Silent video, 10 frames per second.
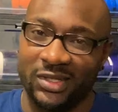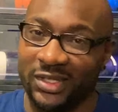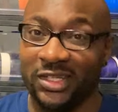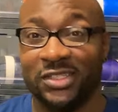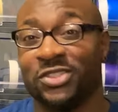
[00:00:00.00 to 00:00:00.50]

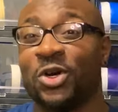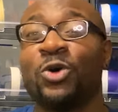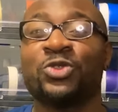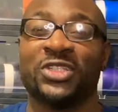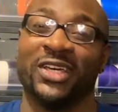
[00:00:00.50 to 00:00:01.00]
East
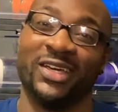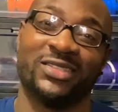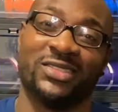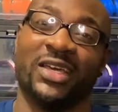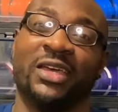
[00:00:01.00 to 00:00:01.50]
Coast
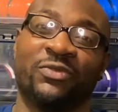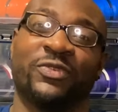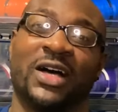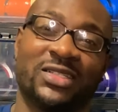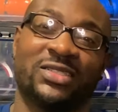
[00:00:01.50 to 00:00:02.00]
Kicks
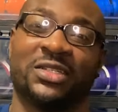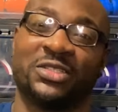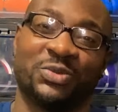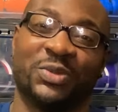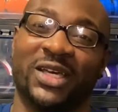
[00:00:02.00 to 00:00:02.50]

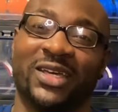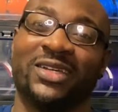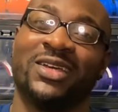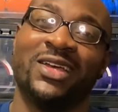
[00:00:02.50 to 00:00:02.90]
856, man.